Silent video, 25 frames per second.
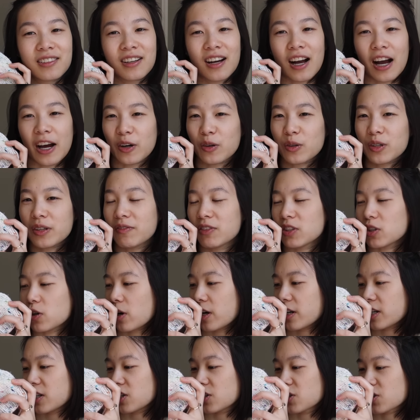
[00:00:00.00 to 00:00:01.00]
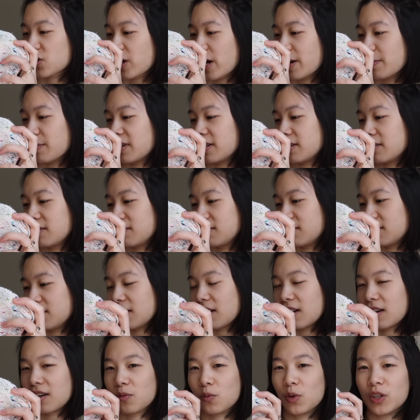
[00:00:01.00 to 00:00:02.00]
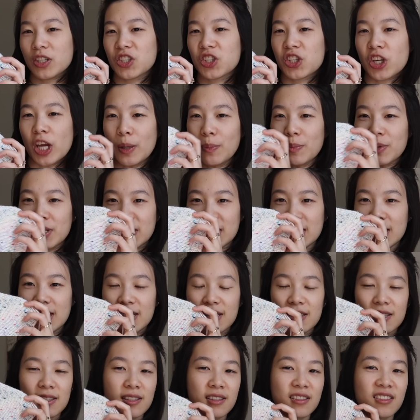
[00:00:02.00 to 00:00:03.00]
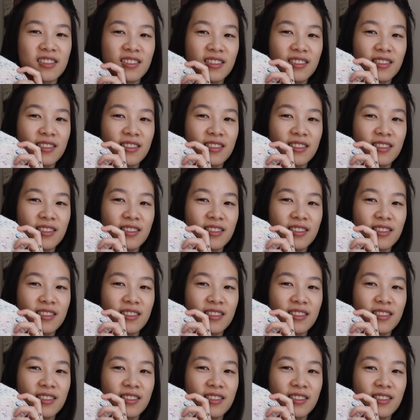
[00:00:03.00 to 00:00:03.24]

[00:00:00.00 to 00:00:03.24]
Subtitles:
I don't even know how to describe it. What shape is this?